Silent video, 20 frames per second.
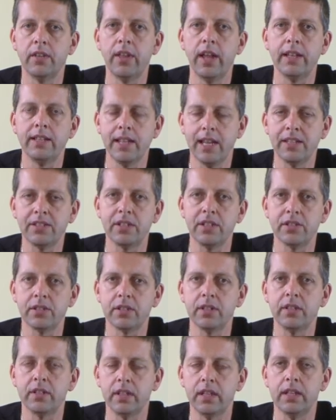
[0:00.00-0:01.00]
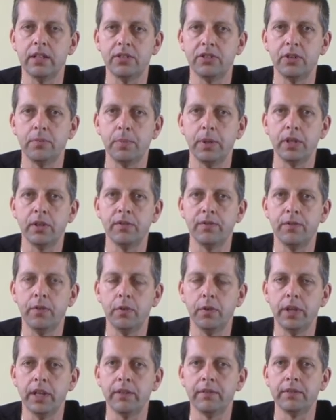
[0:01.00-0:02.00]
then yes, it should be good
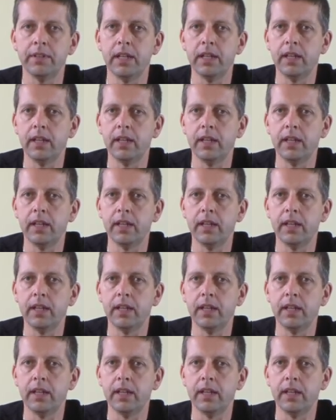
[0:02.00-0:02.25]
for you.